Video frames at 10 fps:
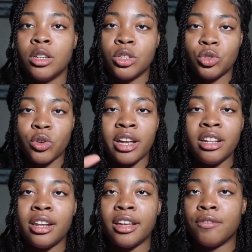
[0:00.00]
Try to
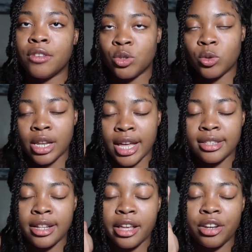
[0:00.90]
like visualize
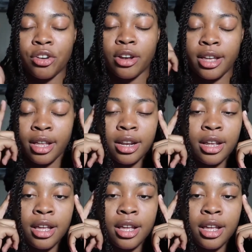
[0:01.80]
that in your head,